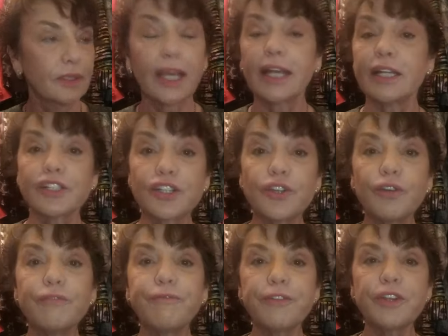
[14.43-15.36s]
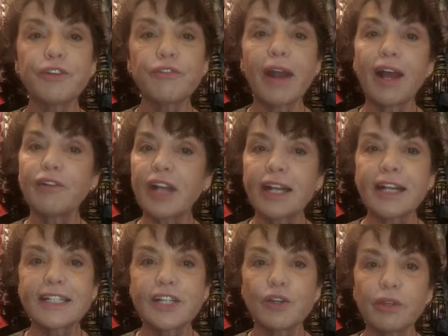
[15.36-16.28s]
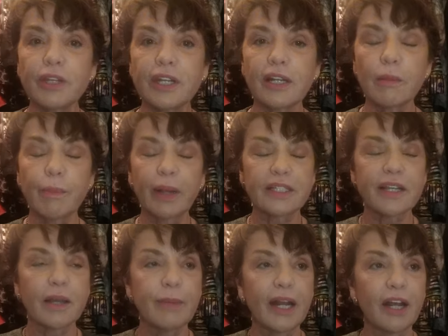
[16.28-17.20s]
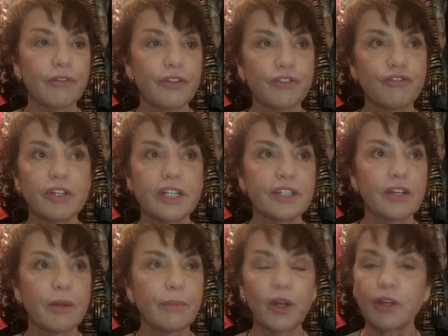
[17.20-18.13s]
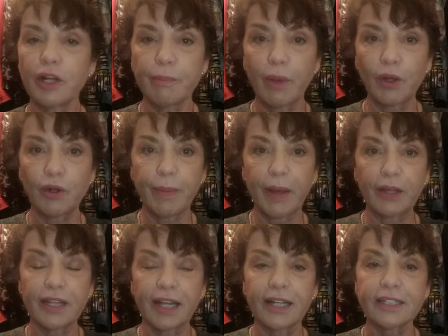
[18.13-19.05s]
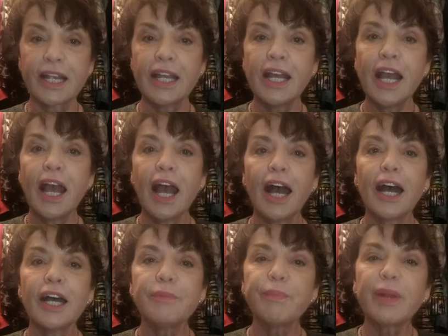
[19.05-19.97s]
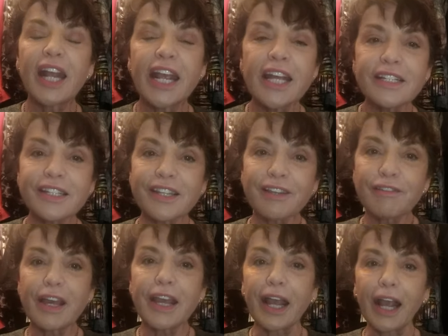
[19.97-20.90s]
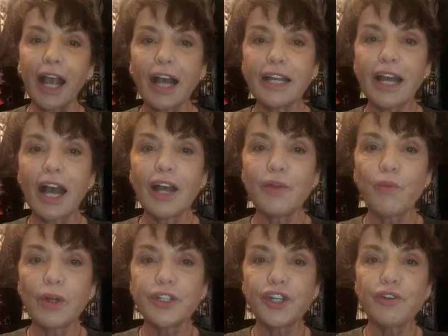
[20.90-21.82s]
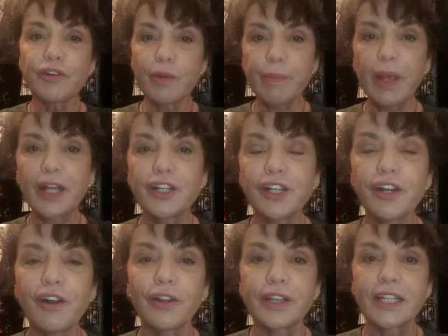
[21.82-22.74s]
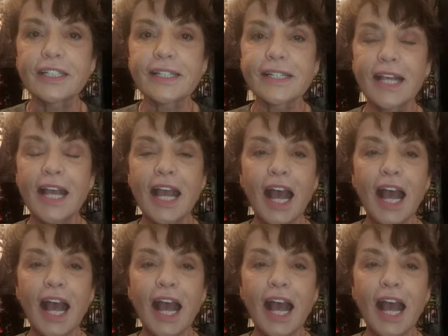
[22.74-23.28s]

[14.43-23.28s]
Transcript: Okay, it's good for the ground, and I see all the little buds coming out on the trees, so I'm not going to moan about that. But here's the thing. I want your opinion on this.